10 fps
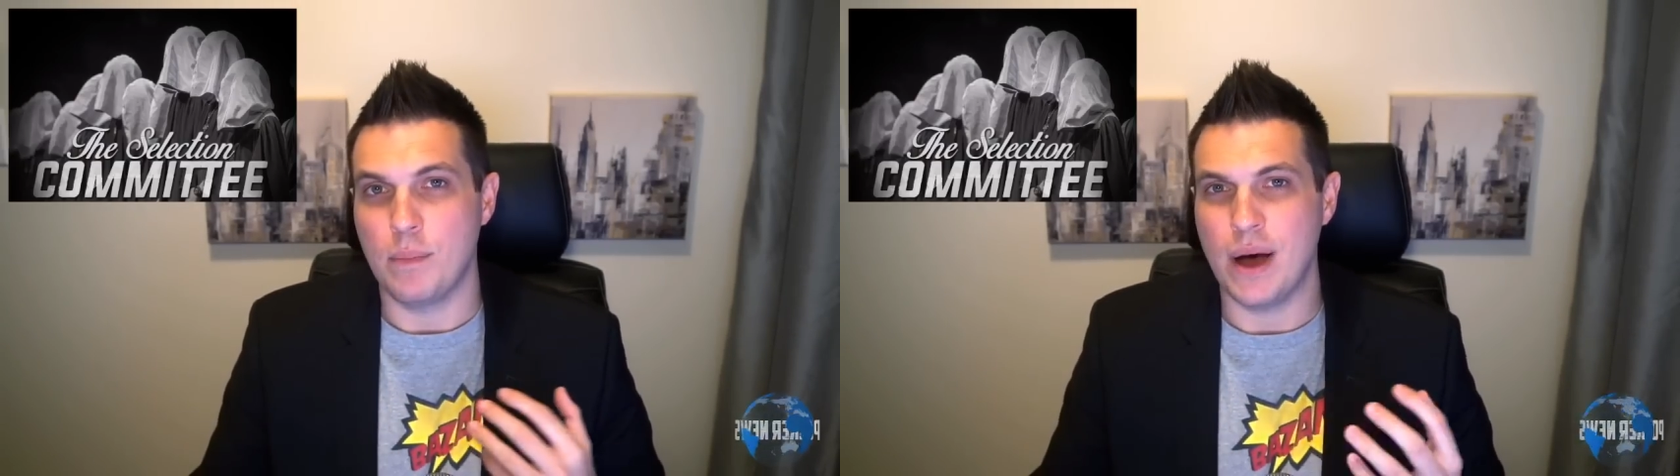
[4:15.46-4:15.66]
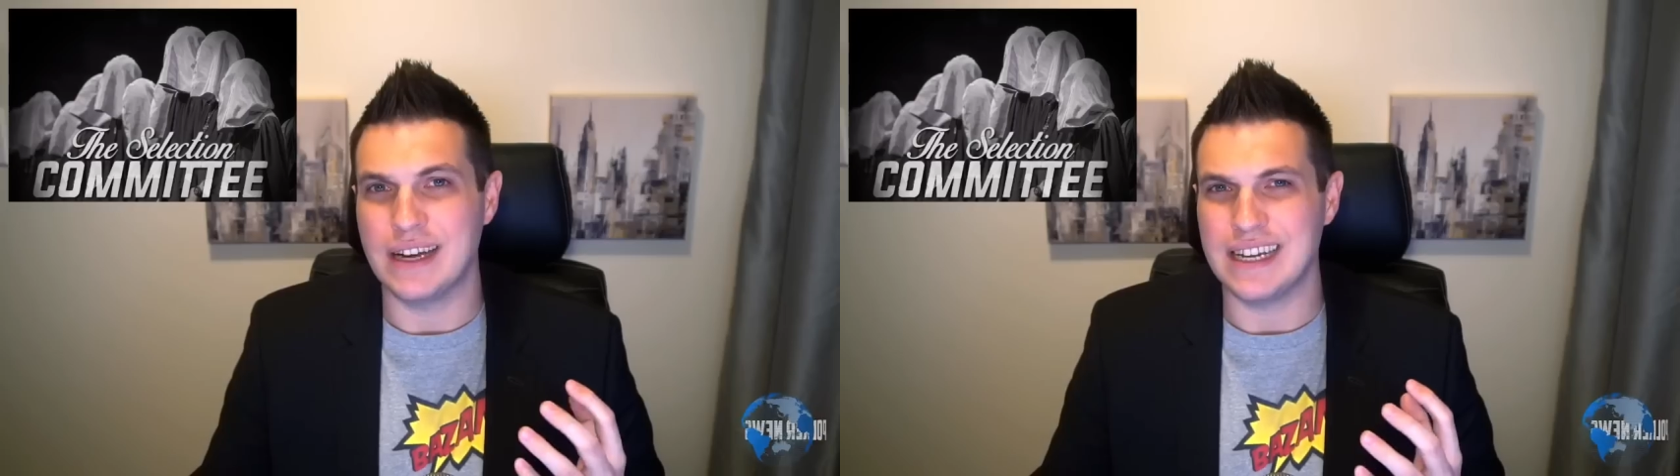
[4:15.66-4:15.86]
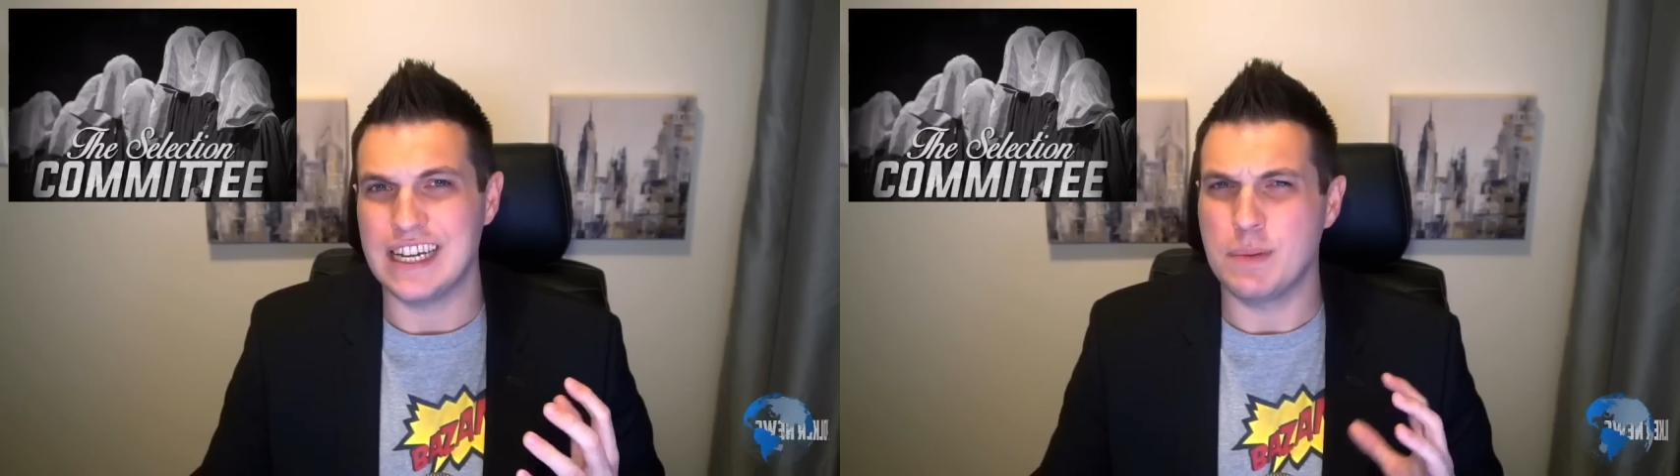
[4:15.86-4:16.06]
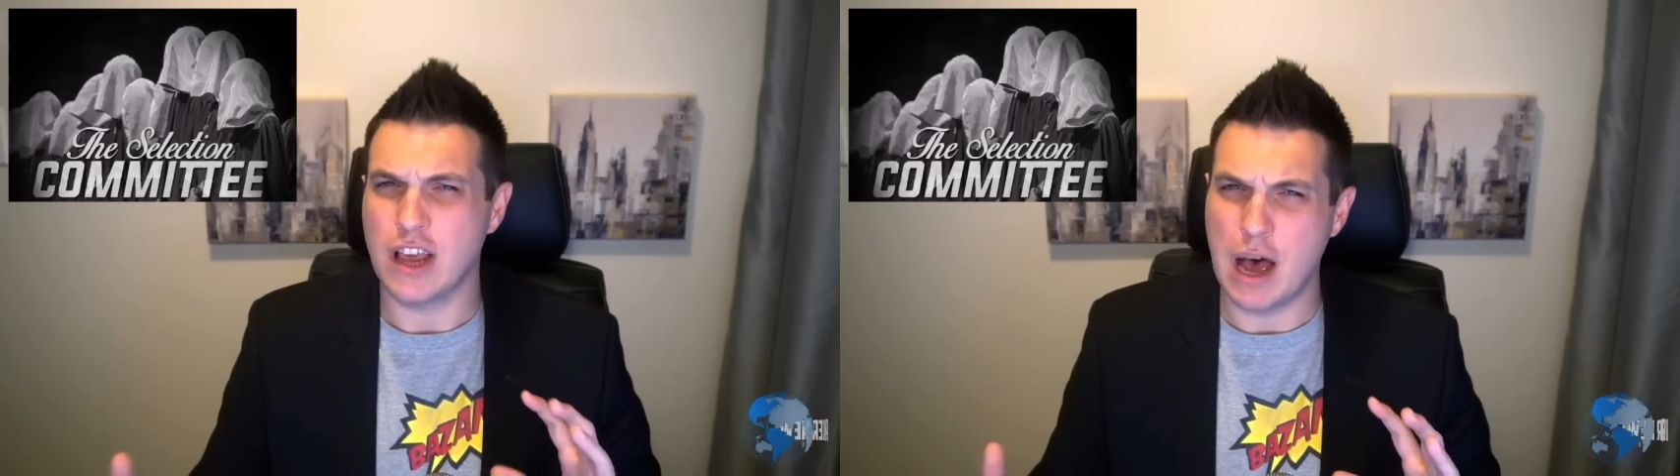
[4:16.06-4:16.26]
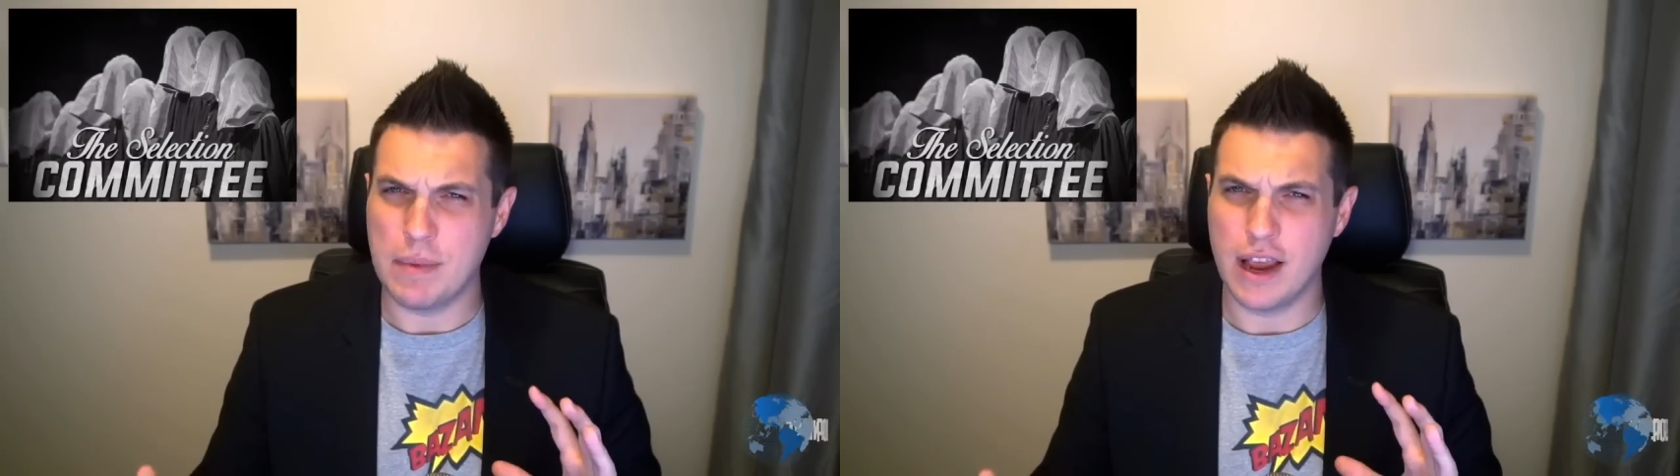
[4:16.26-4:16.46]
but it's
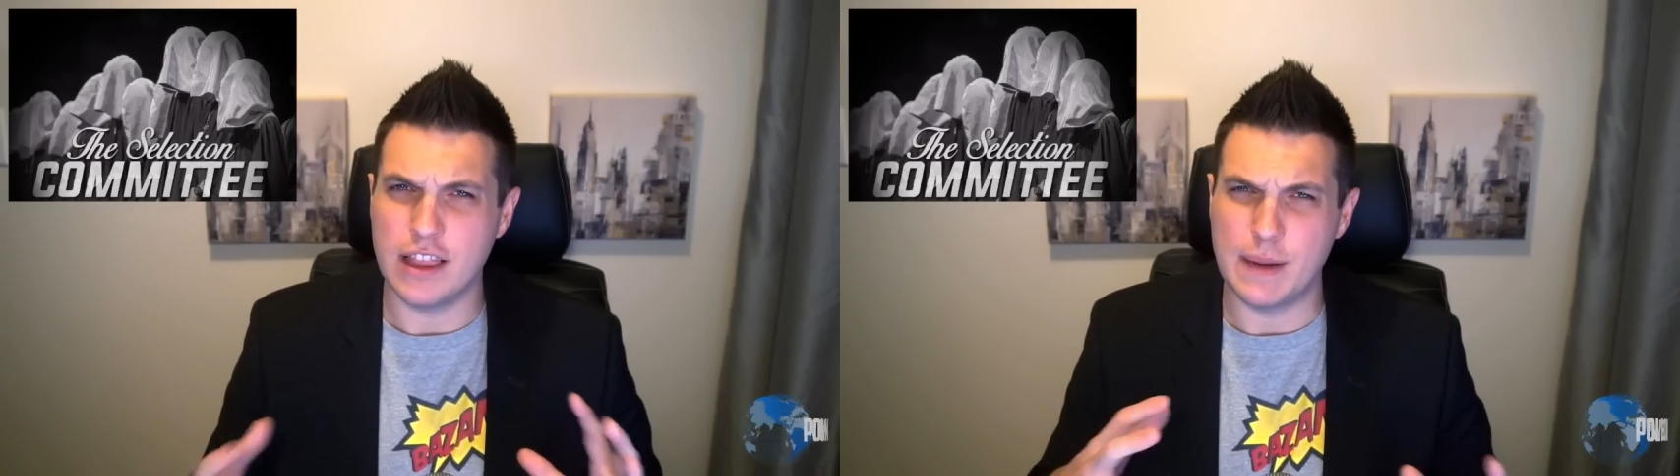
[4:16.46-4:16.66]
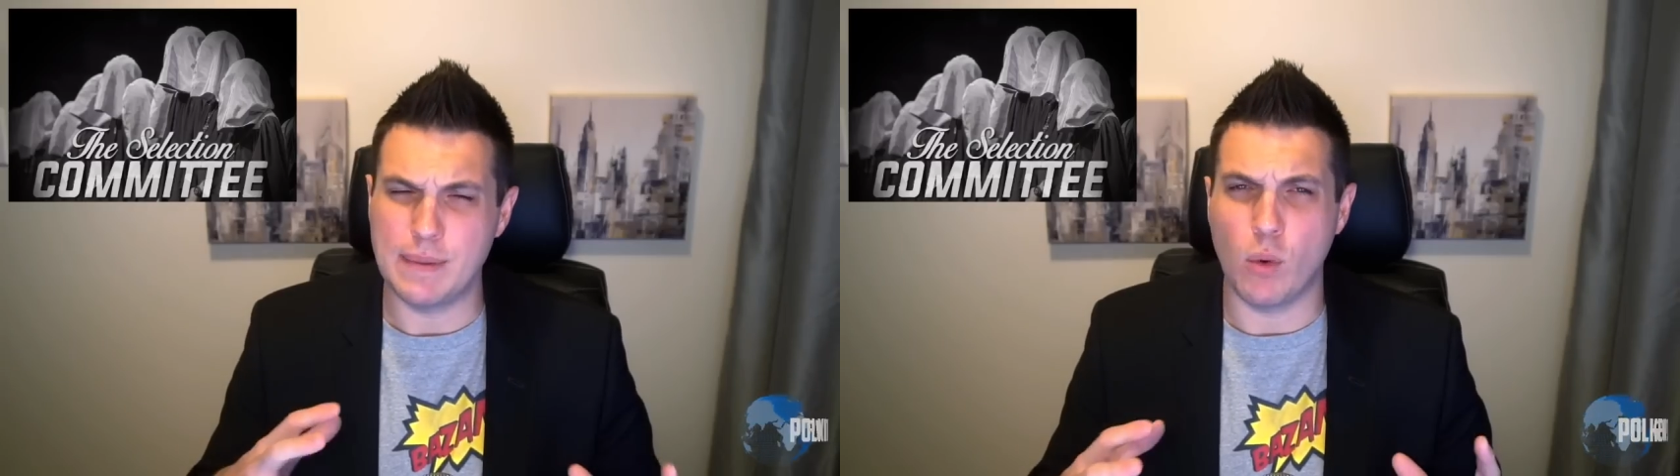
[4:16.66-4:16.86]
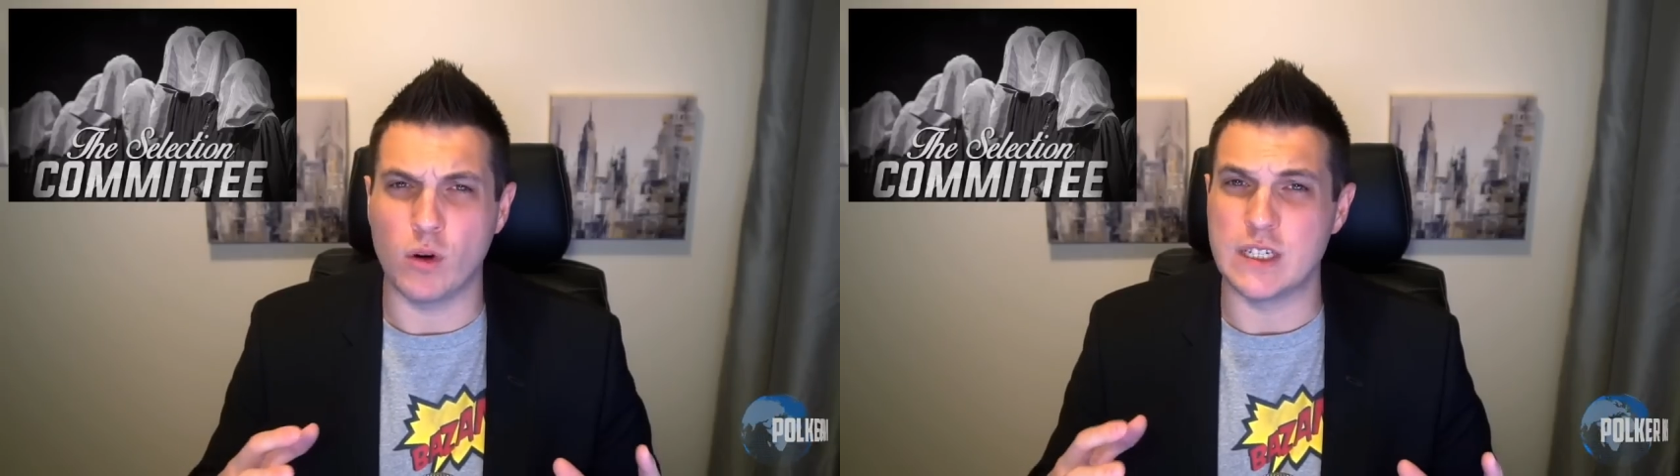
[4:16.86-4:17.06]
becoming a little bit more